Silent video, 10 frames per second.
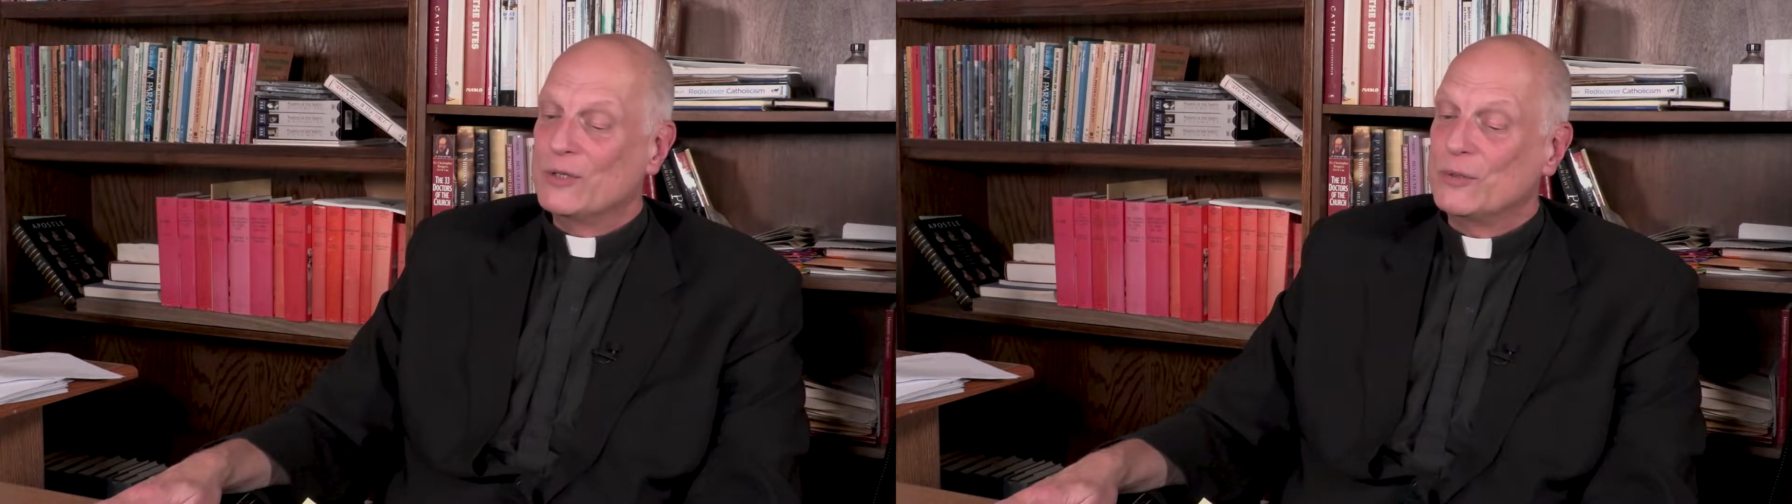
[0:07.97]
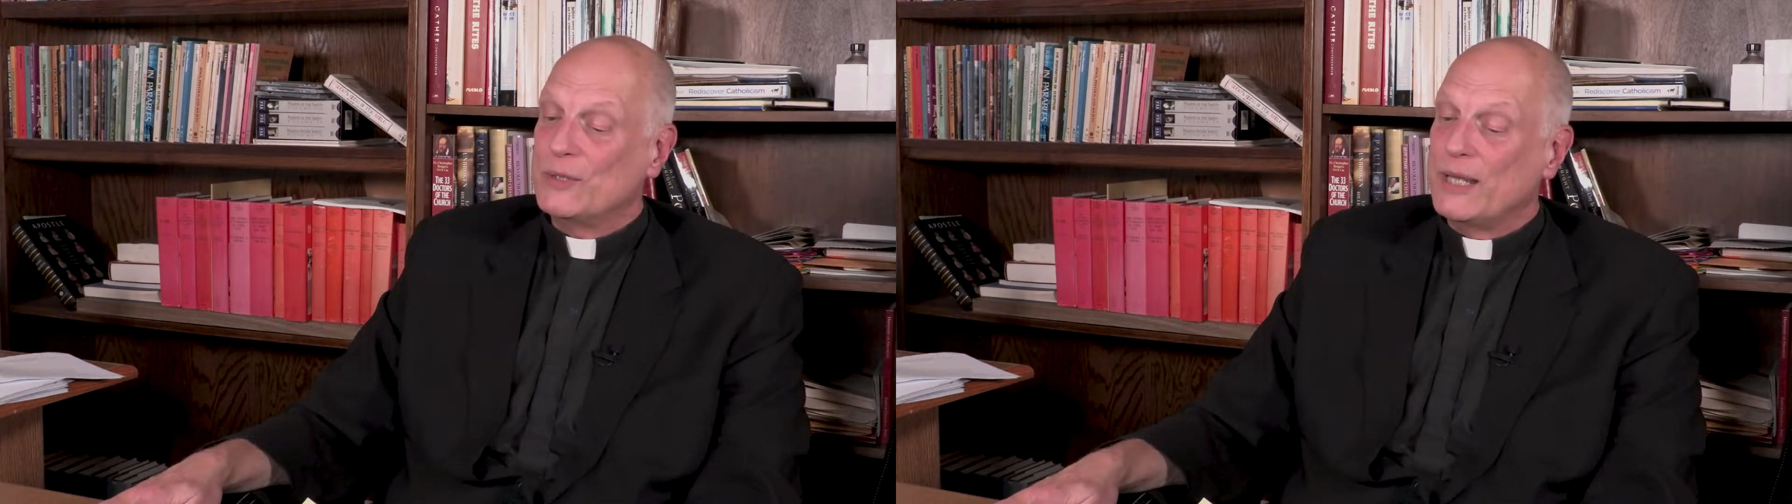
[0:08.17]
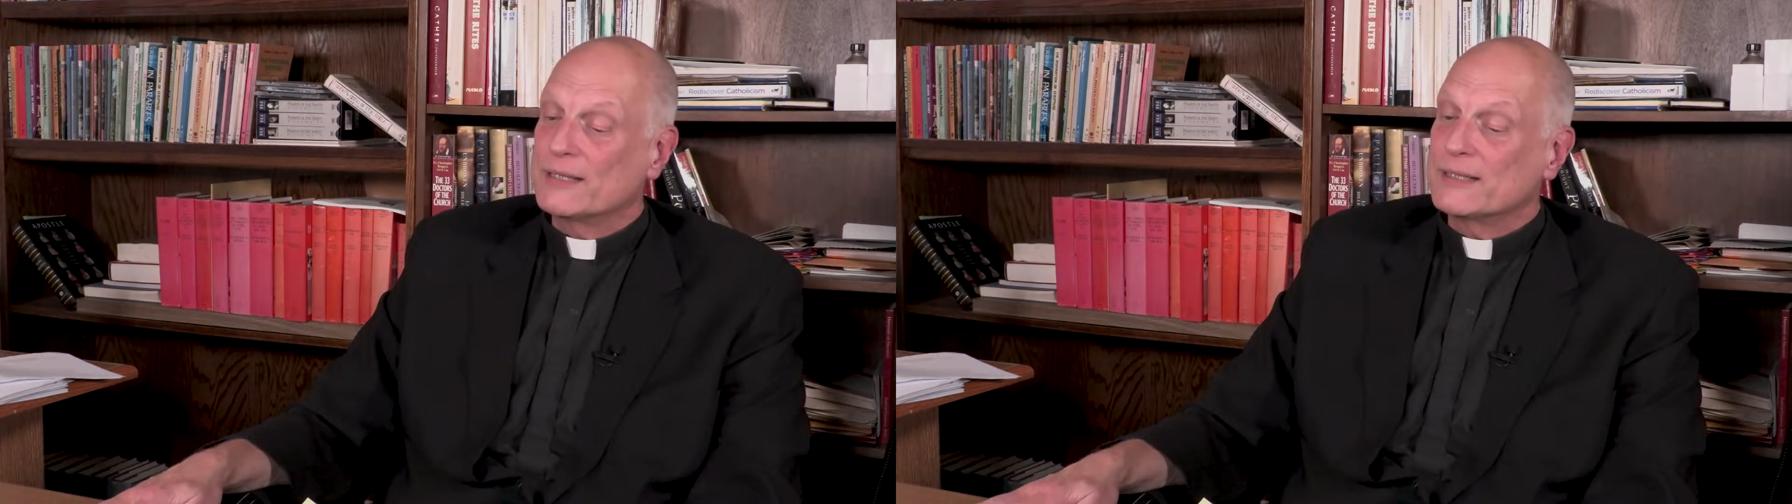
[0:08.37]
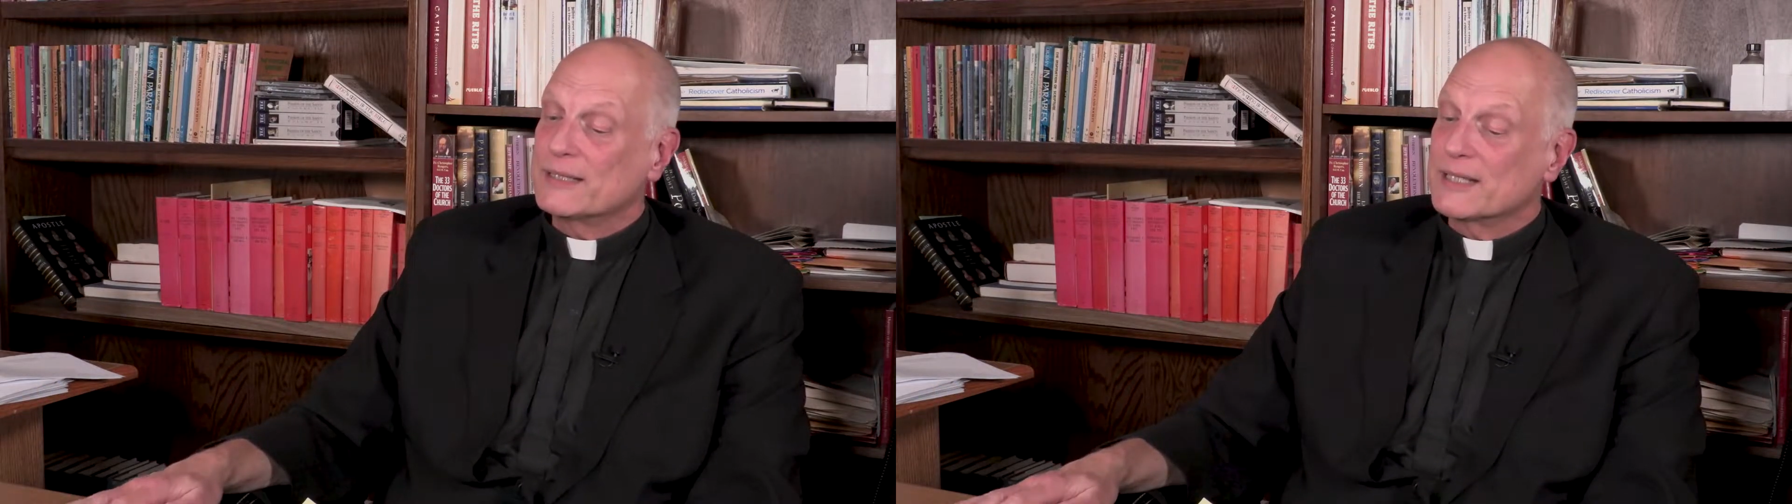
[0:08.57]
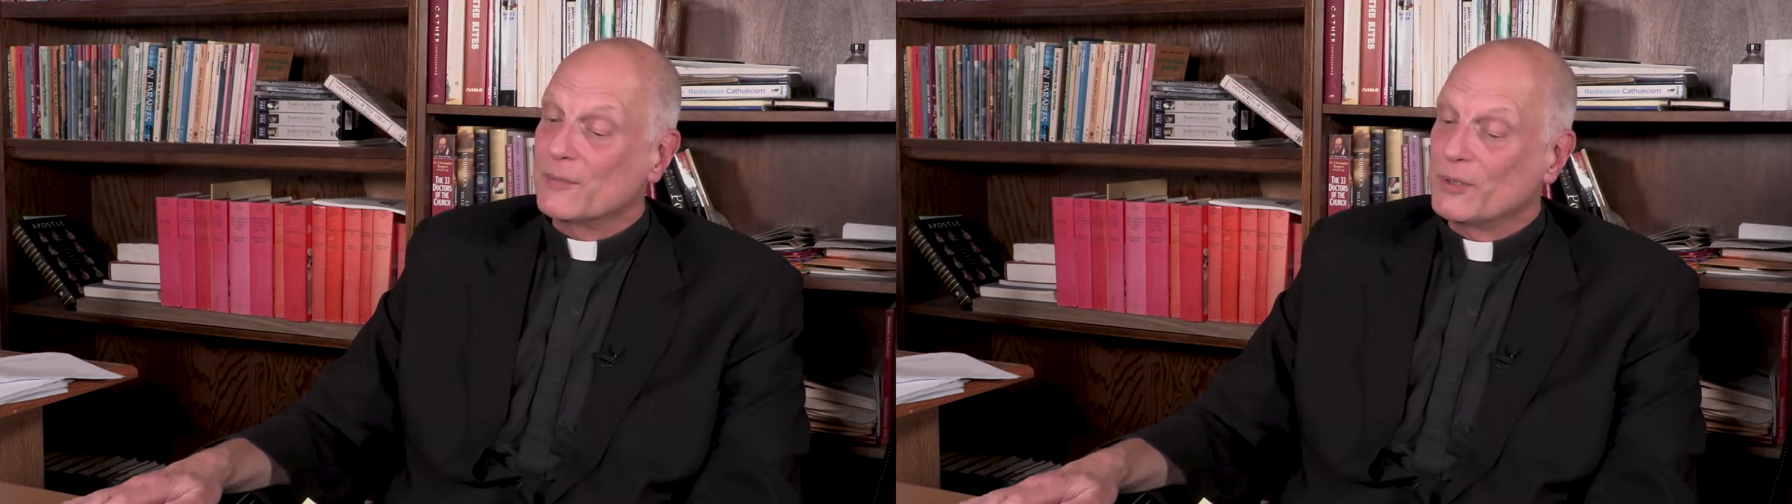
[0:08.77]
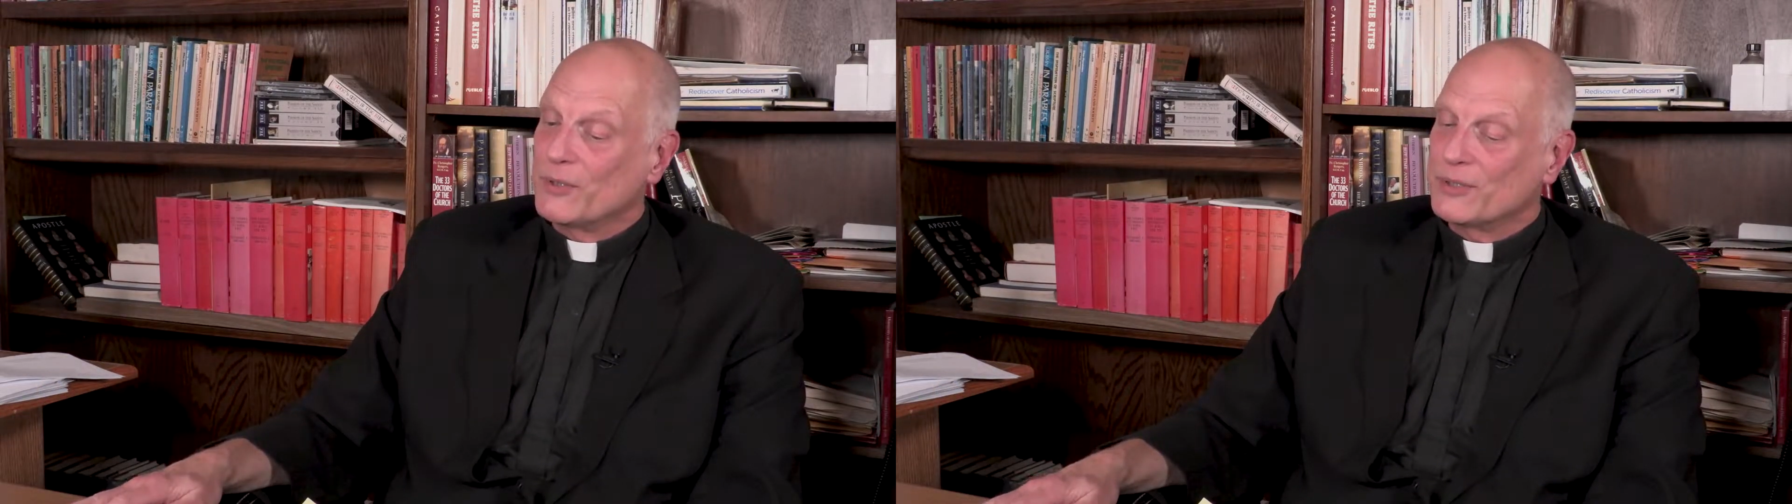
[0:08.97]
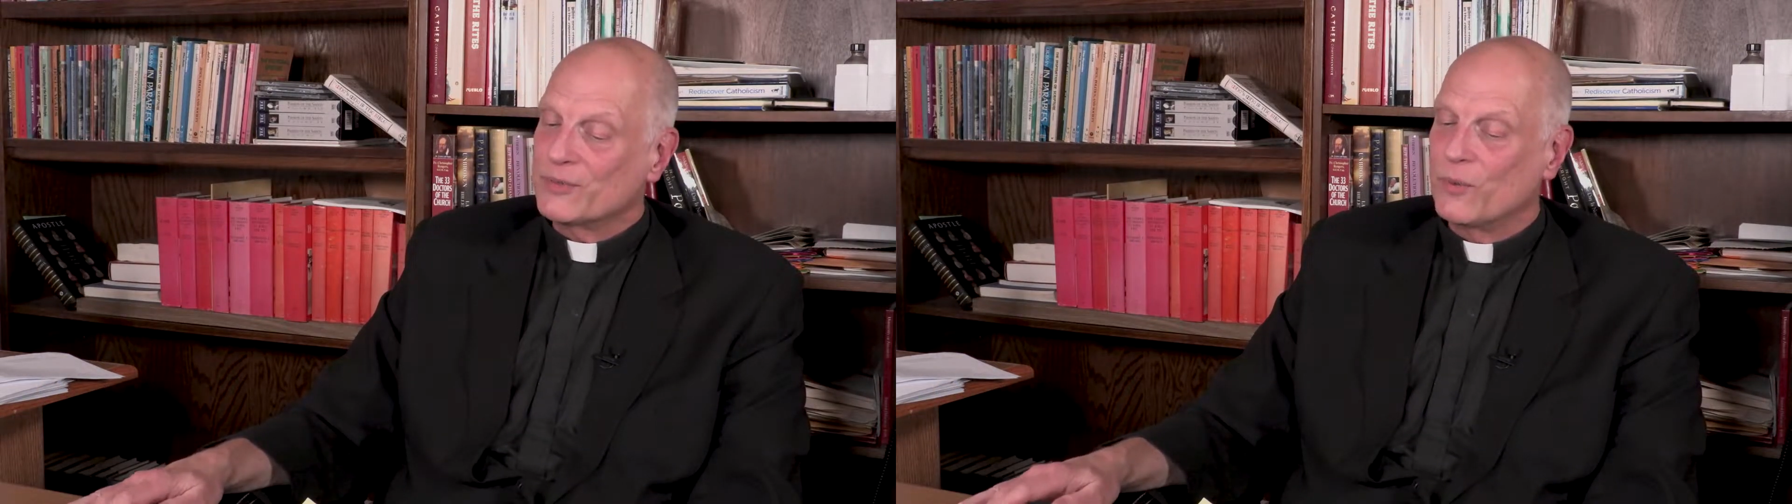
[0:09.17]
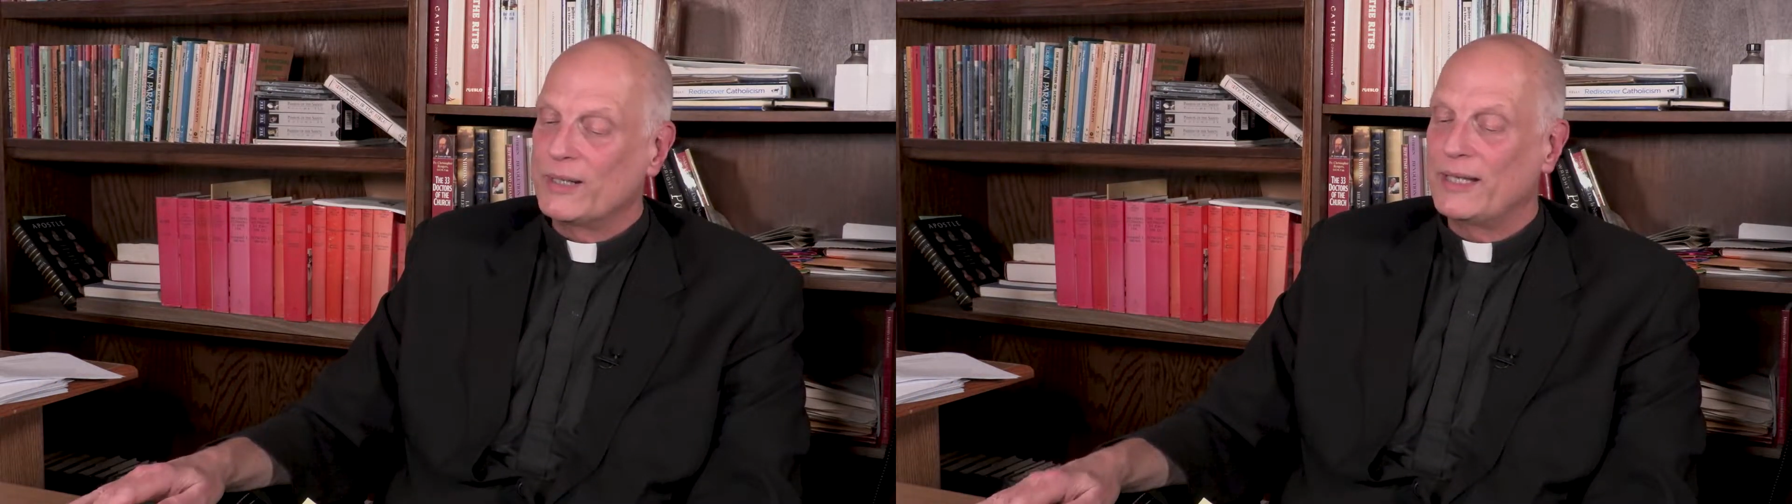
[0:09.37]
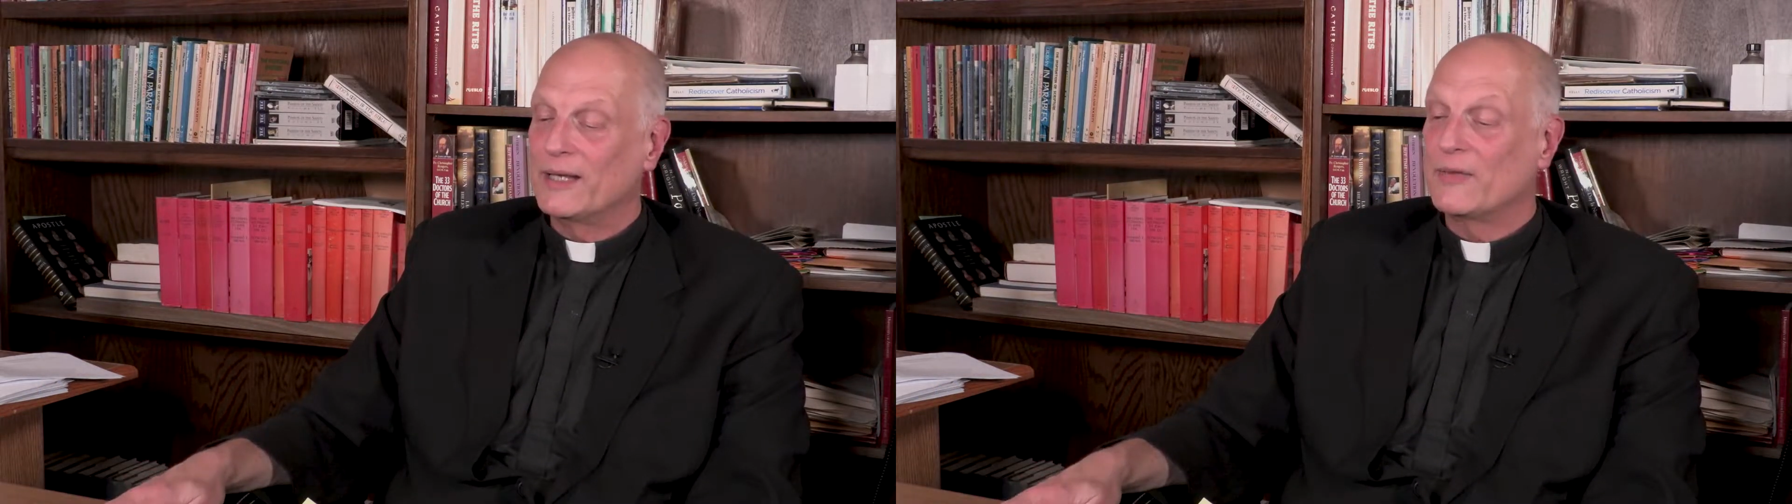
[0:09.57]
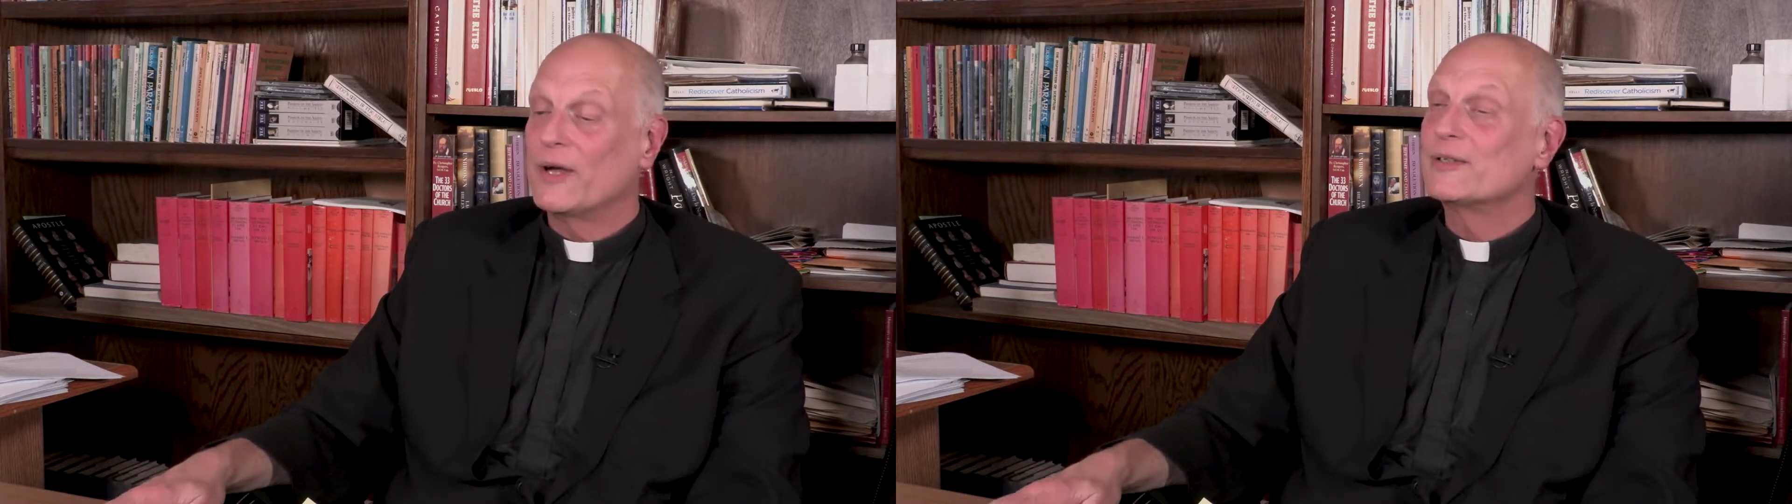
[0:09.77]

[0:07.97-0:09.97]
Today is December the 20th.